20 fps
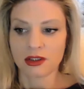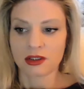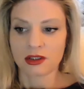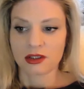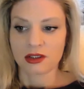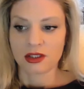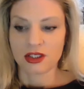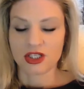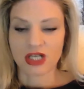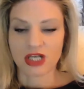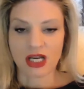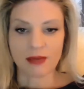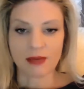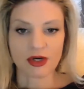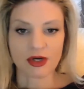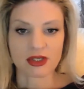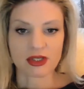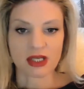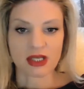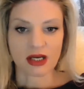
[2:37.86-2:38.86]
shape
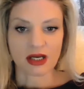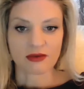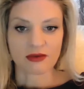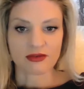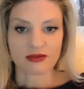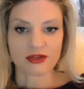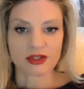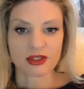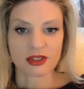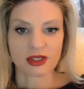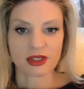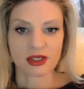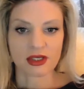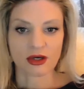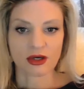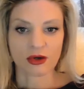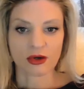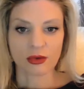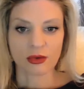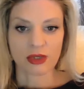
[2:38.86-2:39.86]
ourselves, you
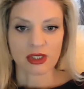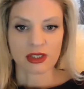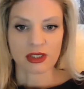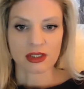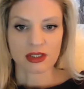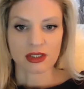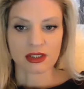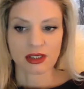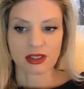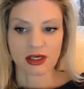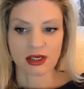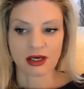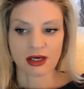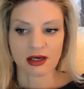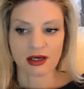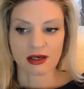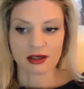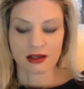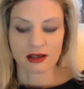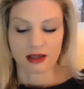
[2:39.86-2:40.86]
know?
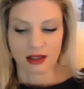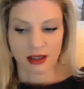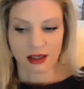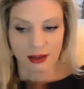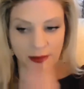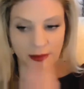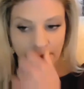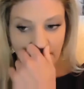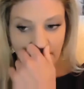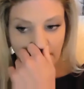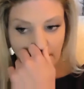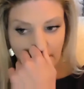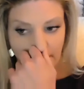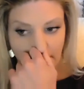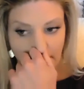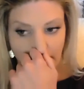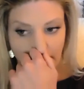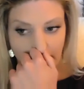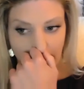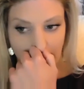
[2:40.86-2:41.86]
And
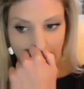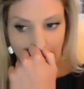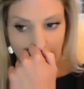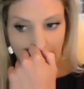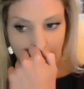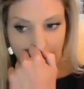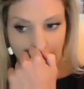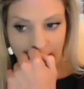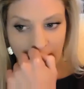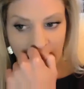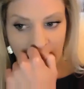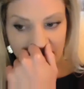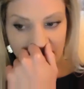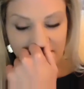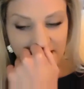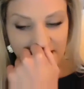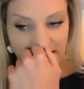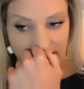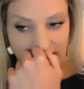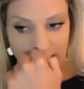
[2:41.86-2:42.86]
I
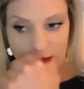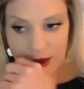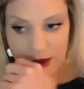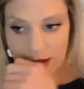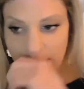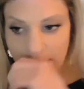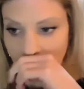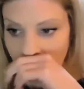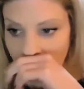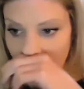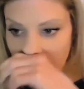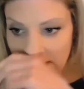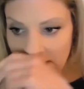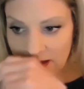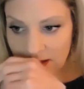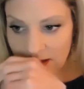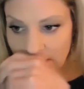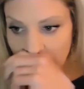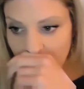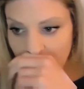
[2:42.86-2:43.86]
feel like
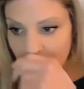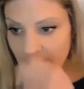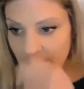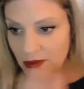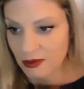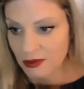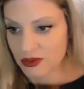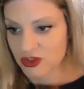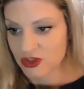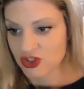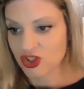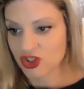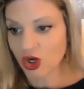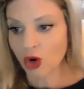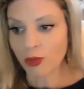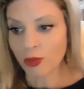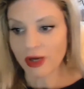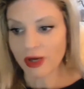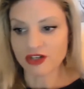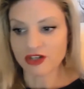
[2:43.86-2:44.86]
so
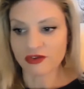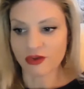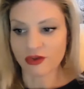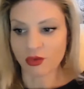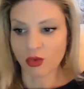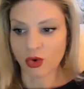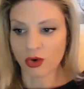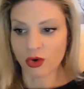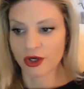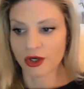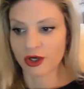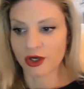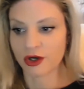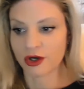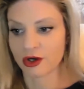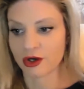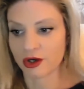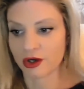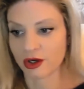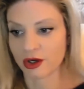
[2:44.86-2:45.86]
much of the
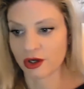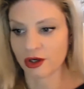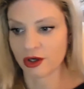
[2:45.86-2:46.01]
warrior